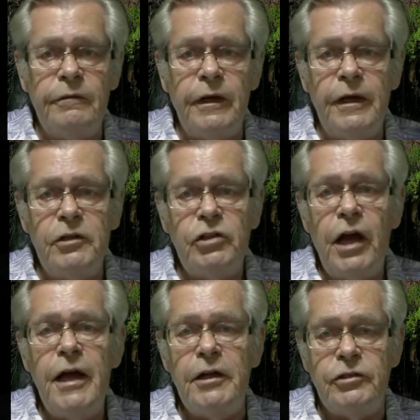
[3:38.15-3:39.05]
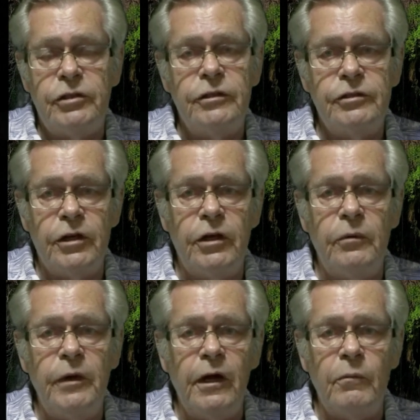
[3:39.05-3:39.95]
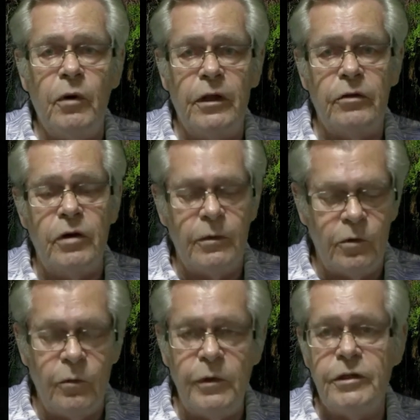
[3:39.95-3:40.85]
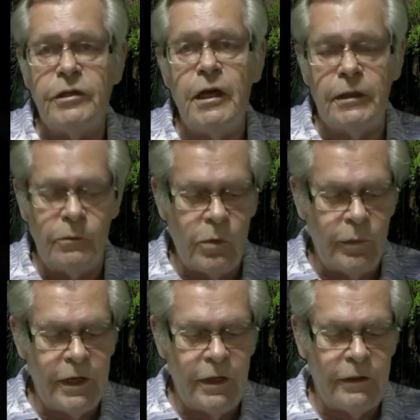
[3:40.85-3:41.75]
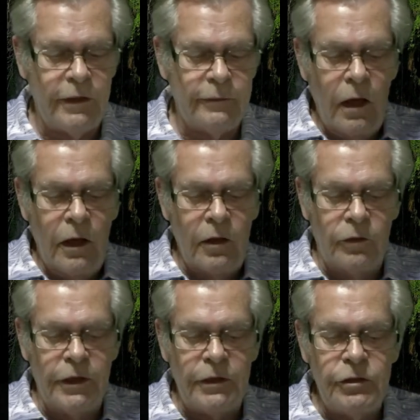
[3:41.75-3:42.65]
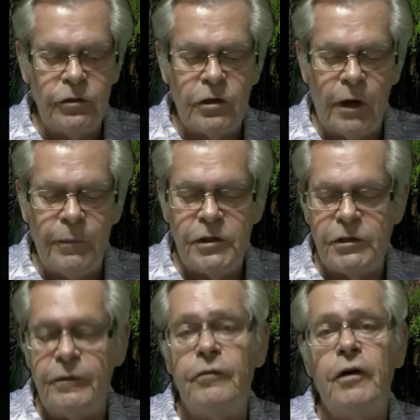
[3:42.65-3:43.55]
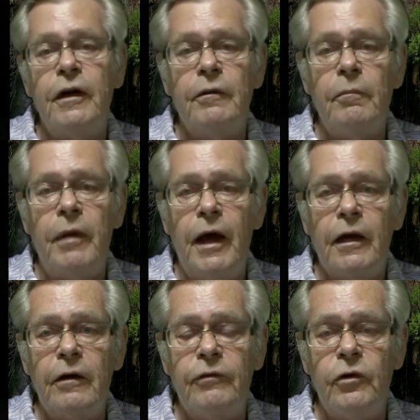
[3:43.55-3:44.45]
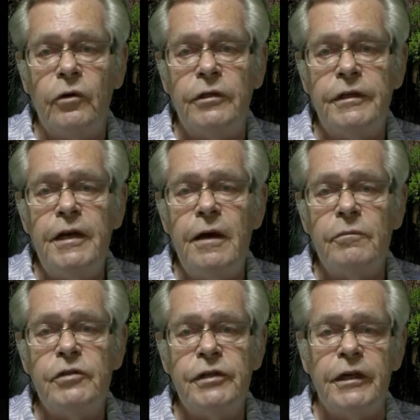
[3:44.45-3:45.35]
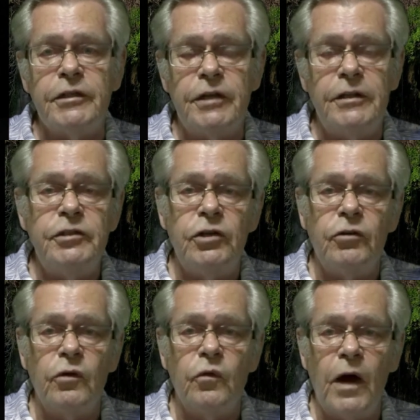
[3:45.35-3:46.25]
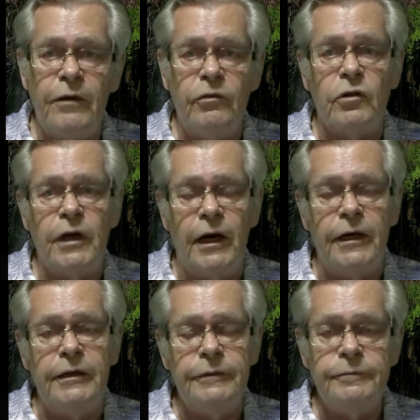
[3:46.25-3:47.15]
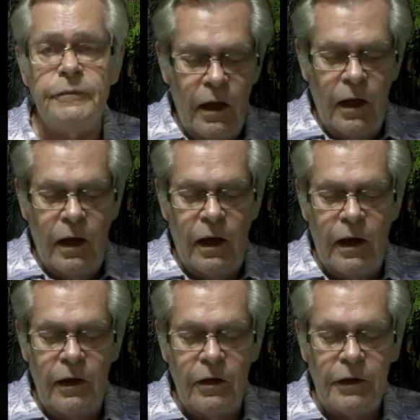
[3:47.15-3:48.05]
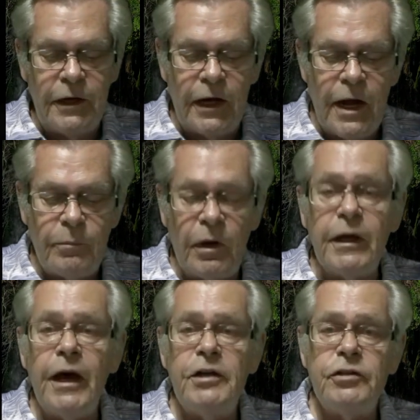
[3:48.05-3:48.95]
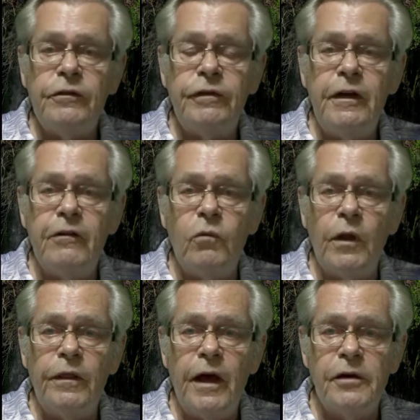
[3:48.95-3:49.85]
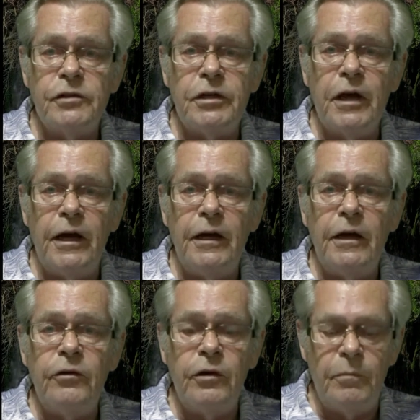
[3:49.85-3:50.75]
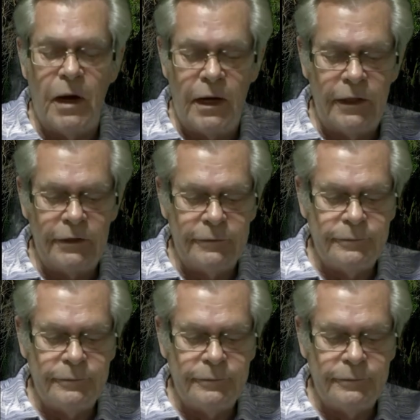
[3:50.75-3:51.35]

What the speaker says: they had changed, so we don't bother anymore. We just get them when we get there. You'll need 2 copies of the front and back of your TM6, that's your arrival card. You'll need an application fee of 1,900 baht.